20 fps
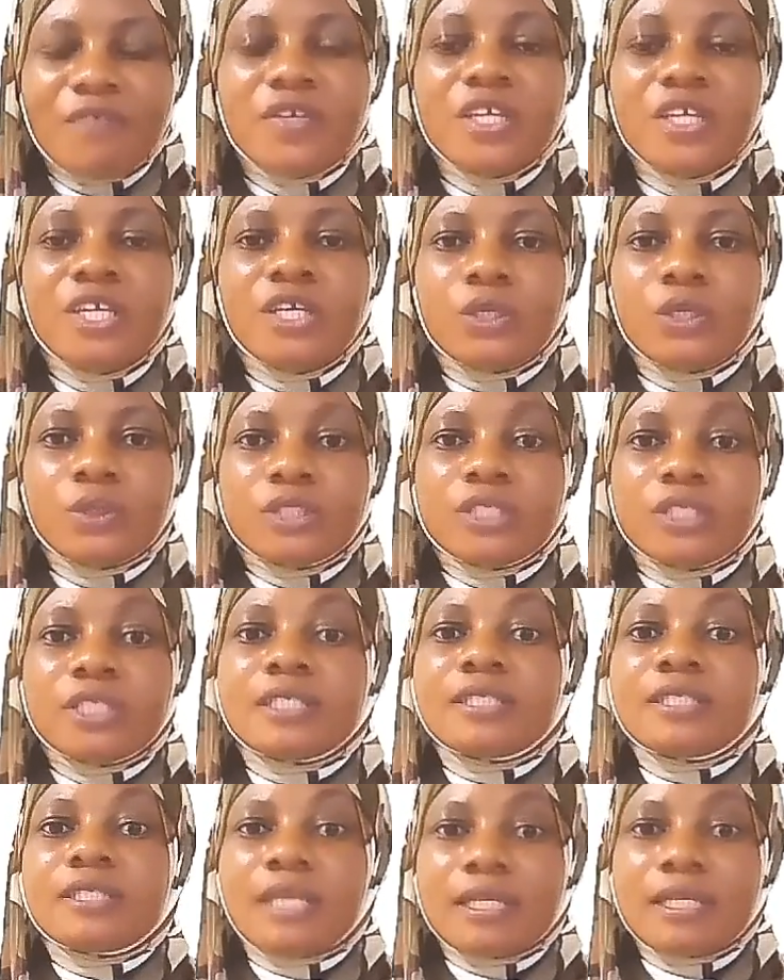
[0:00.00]
video
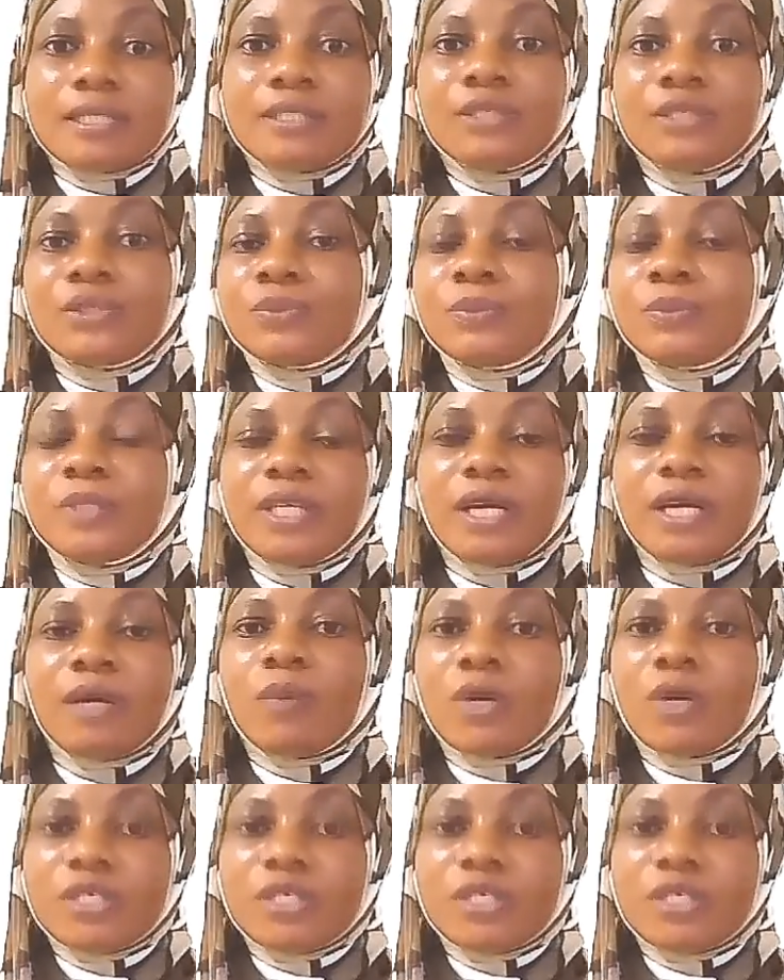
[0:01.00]
just that you began